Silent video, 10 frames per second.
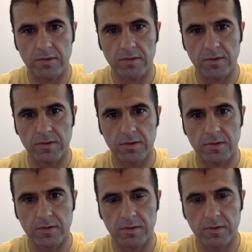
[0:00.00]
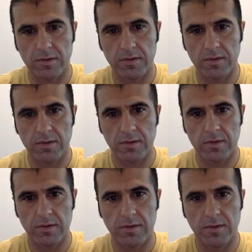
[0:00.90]

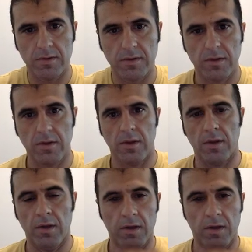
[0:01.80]
Nothing is said.